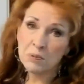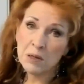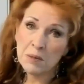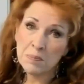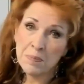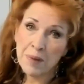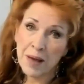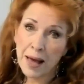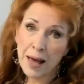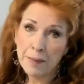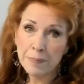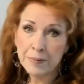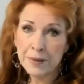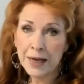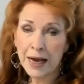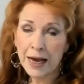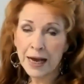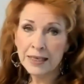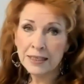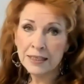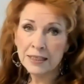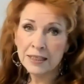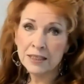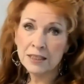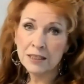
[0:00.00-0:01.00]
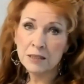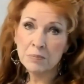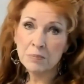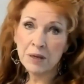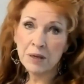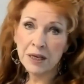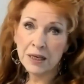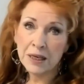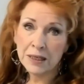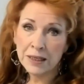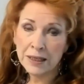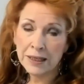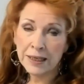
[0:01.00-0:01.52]
to be baptized and to
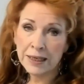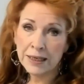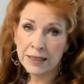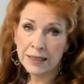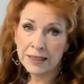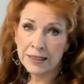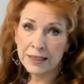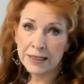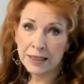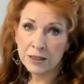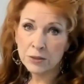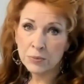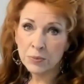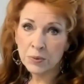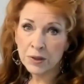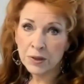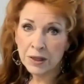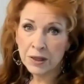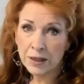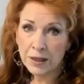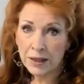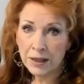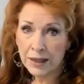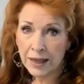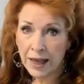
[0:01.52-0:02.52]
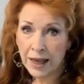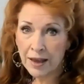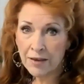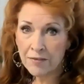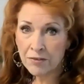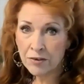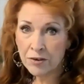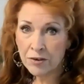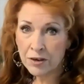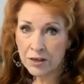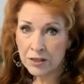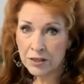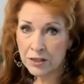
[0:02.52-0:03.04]
be cleansed. That's what the
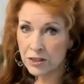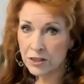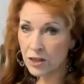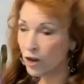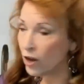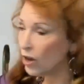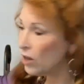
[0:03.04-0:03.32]
laver is